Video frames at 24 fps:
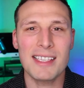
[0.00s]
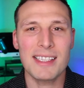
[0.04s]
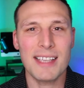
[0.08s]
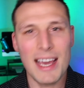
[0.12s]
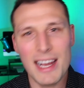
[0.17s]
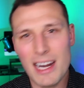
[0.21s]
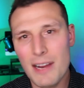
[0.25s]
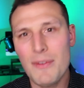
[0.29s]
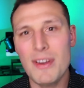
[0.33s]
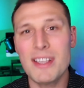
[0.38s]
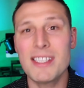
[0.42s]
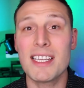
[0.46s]
kind
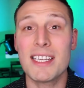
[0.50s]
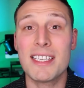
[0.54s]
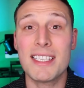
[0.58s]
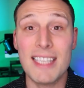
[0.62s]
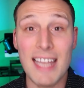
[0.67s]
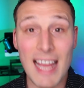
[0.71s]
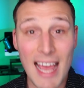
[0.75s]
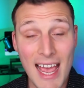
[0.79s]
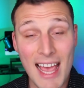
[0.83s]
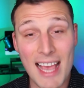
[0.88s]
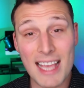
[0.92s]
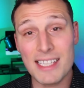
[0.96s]
of as a
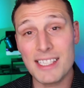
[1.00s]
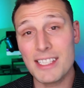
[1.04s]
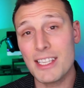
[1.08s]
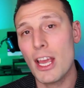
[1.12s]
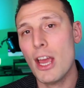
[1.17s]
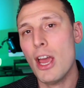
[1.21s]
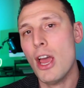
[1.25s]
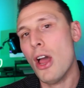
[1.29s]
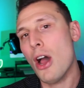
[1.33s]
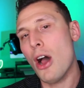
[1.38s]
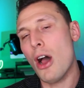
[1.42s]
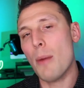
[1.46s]
test
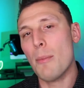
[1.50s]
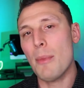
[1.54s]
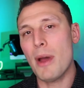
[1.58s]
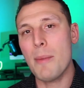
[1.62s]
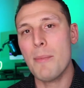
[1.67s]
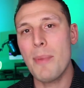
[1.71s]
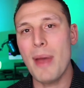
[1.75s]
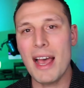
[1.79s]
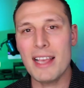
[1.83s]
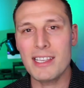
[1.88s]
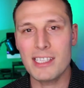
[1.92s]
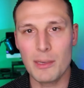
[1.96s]
on my
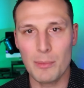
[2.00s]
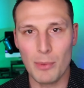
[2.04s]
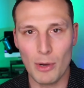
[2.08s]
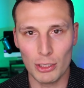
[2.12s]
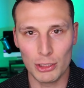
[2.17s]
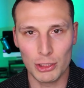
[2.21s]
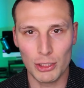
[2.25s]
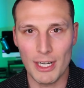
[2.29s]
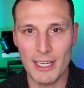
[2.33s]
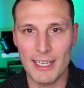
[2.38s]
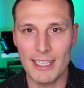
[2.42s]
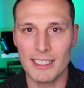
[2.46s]
basketball
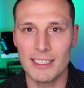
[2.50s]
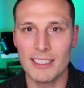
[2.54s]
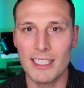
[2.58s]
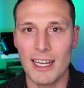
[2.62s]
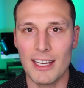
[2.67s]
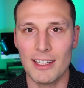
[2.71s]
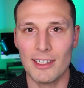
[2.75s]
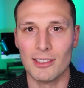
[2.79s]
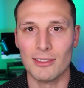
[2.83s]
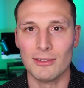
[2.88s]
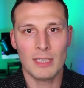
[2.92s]
training channel.